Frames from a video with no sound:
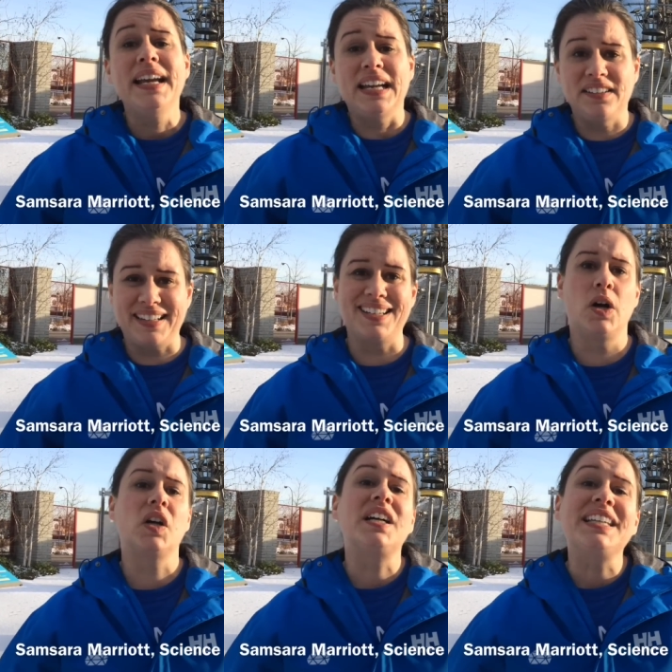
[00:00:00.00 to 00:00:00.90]
is get
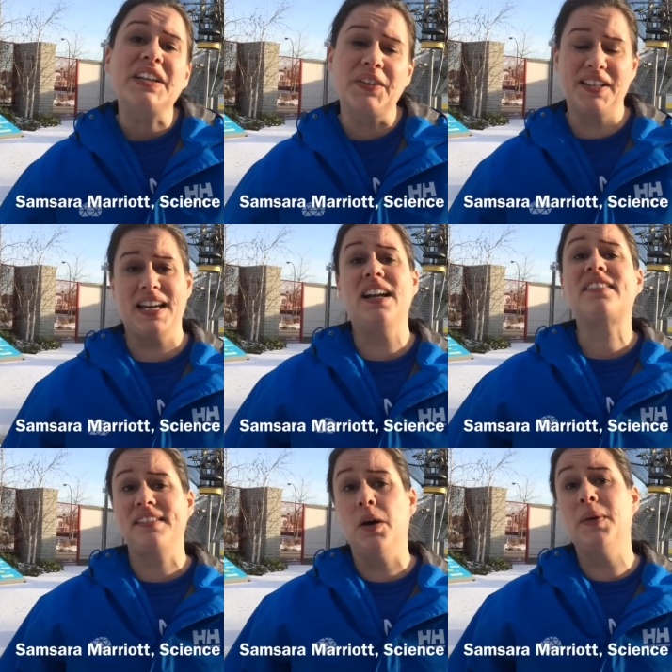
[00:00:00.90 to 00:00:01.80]
on clearing that
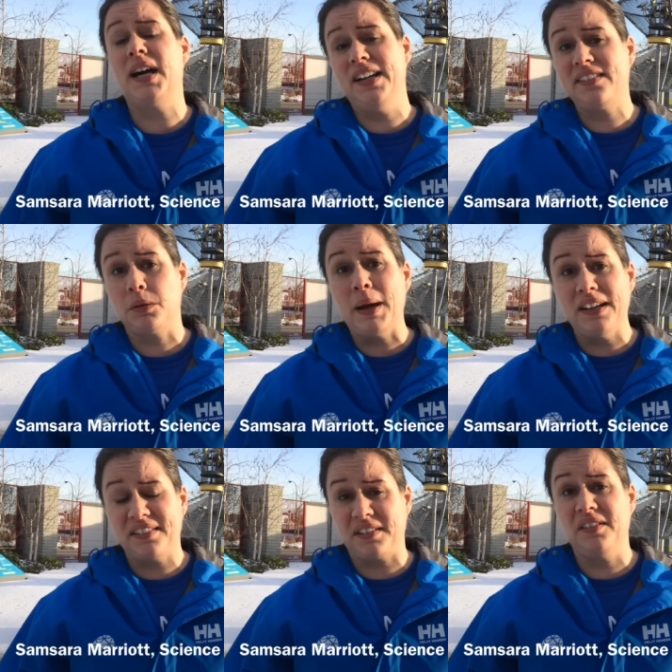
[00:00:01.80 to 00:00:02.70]
snow and ice away
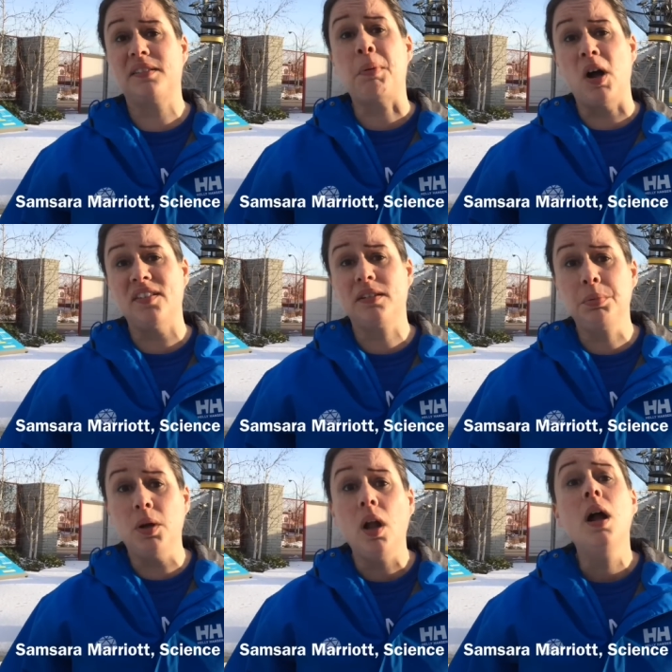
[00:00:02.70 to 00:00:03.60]
as soon as
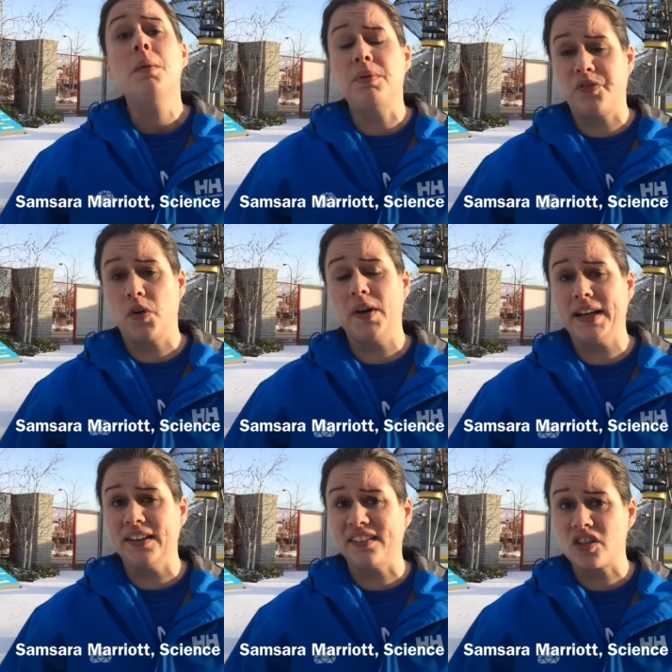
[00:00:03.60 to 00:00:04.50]
possible before it
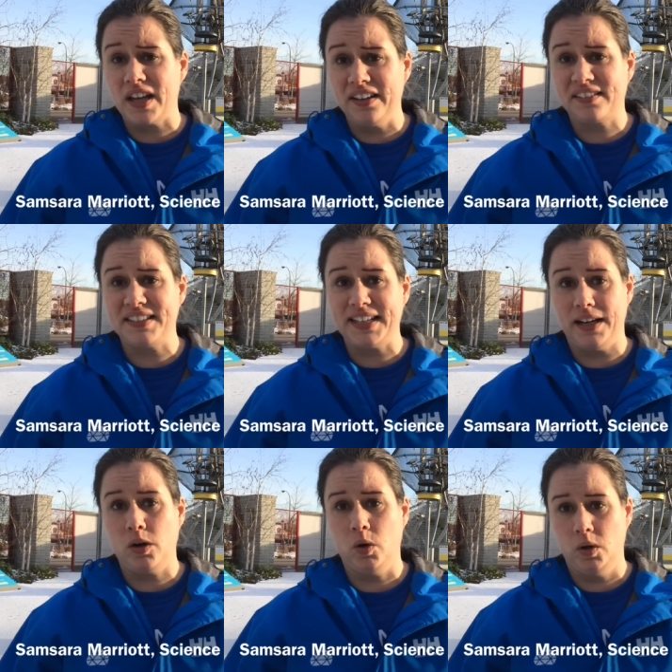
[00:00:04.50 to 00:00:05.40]
gets a chance to
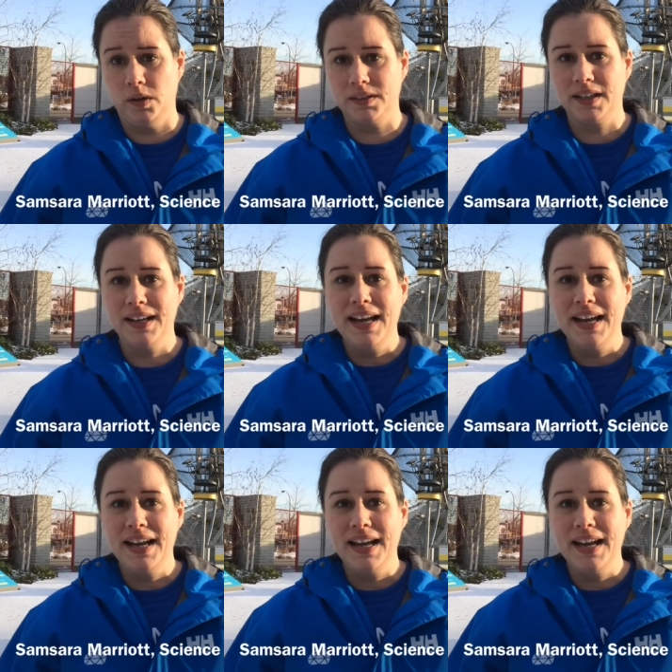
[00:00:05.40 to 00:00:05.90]
take hold.